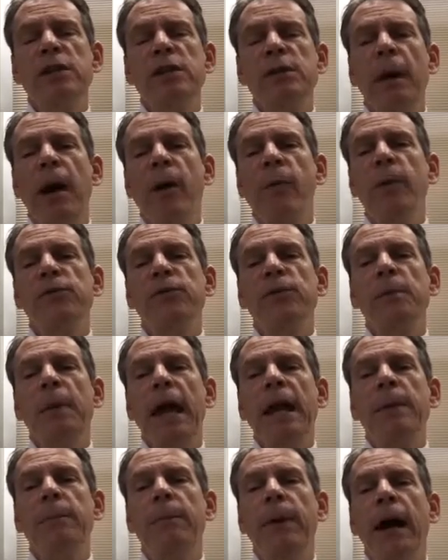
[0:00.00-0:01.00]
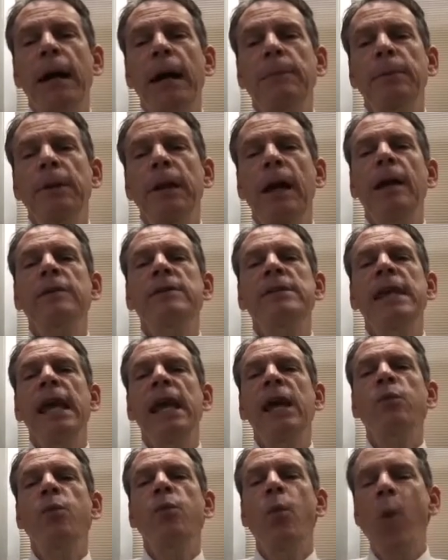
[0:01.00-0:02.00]
bioinformatic pipelines
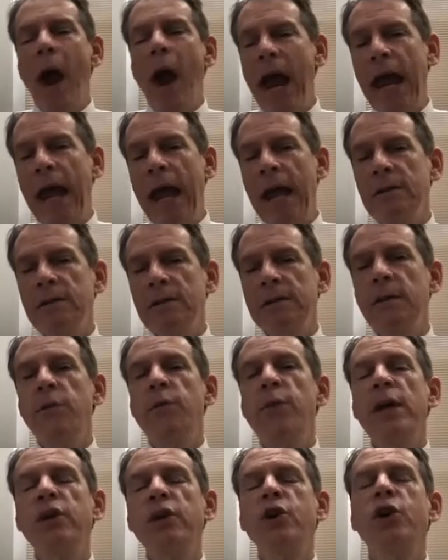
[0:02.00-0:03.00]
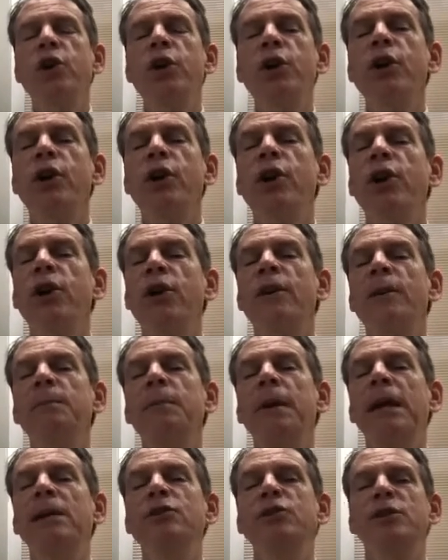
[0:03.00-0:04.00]
in ways that could occur in
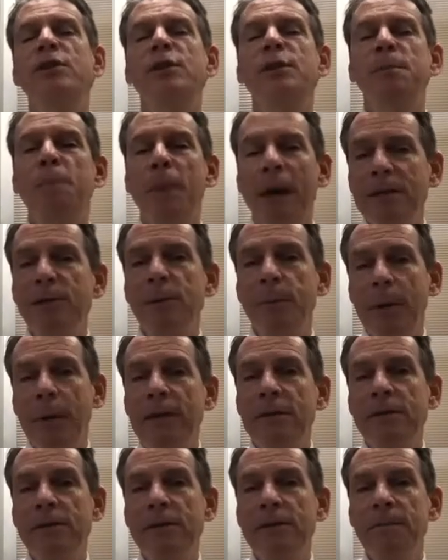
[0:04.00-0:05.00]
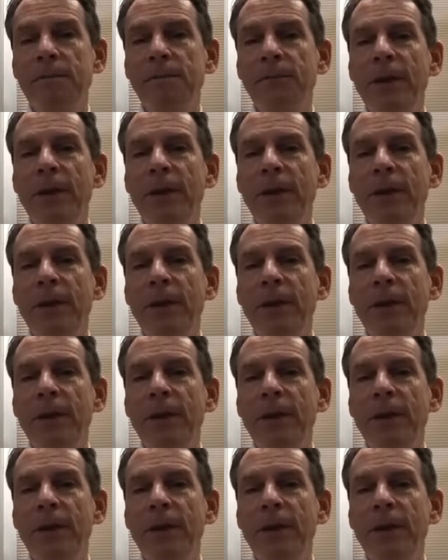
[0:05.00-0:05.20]
patient specimens